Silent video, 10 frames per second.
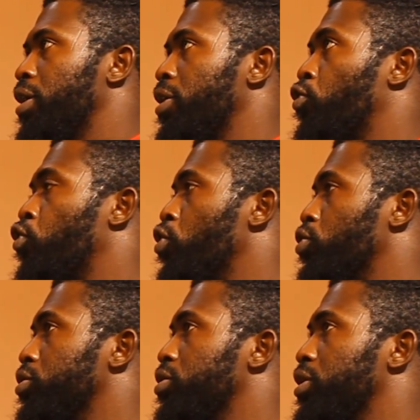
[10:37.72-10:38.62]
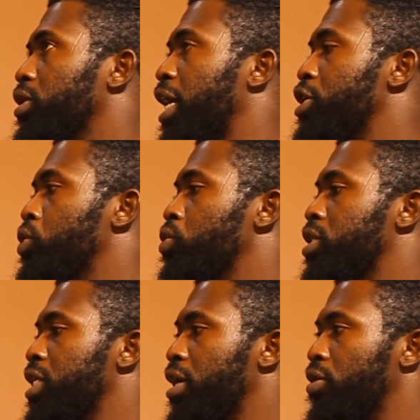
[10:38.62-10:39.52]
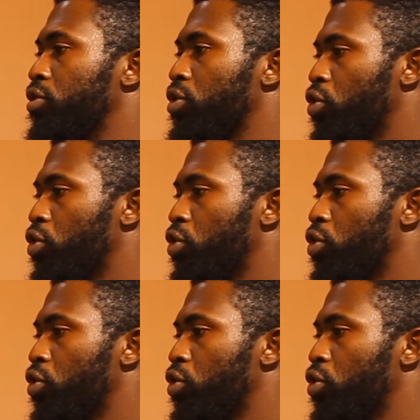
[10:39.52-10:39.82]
phone that he used to sell